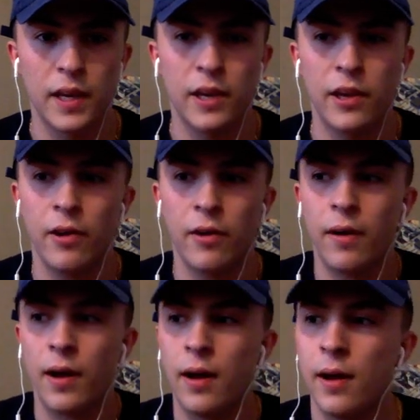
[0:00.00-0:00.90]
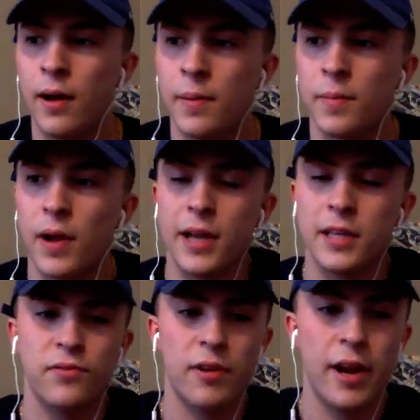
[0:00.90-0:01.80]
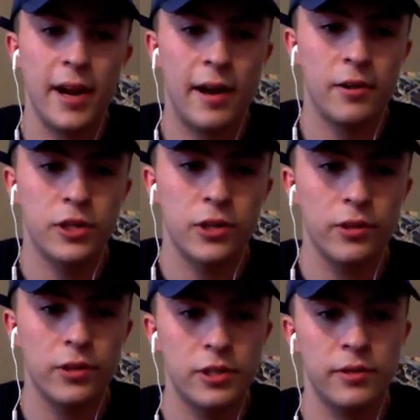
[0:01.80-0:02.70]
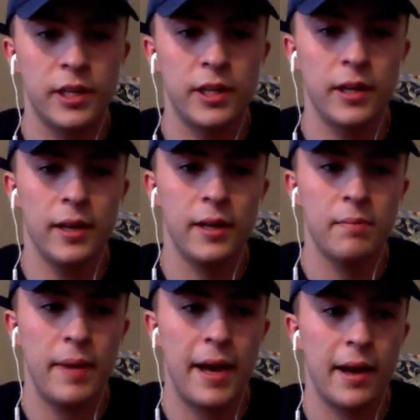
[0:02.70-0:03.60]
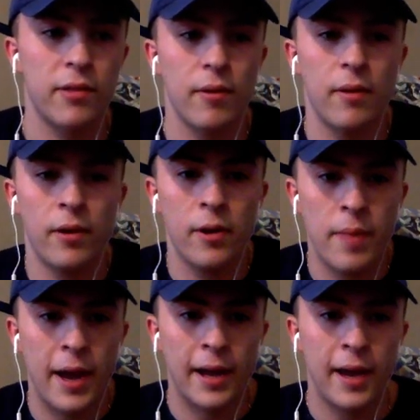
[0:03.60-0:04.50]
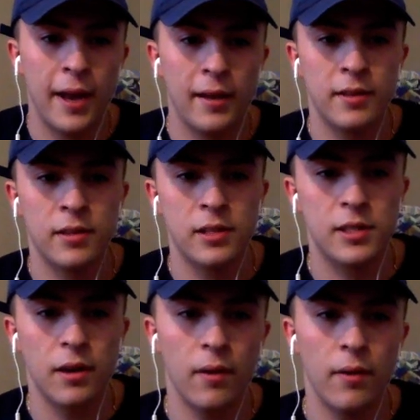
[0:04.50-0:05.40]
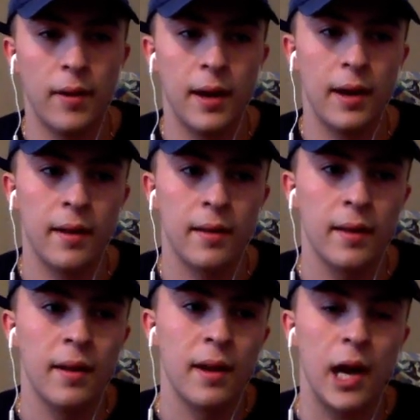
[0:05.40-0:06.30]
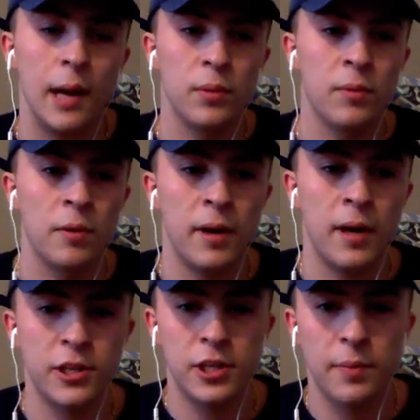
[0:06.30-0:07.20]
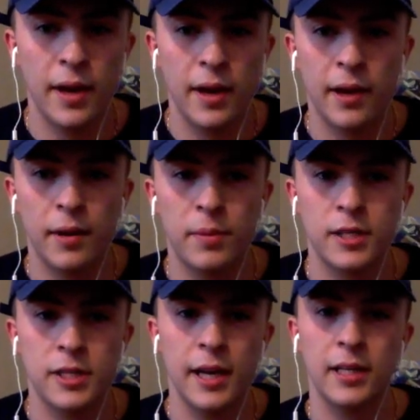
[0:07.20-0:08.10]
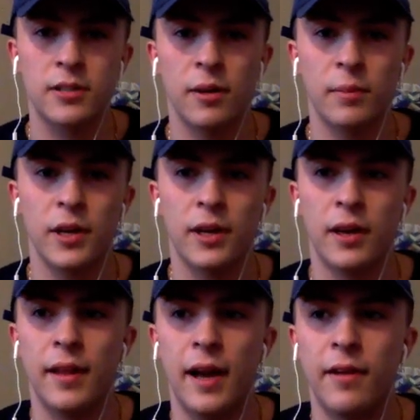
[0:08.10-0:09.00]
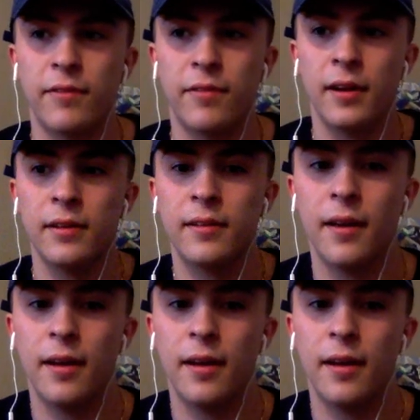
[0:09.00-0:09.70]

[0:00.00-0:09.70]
As of right now, shoulder's doing good. Back throwing, back hitting. So a couple more months should be 100%. So I'm good on that front.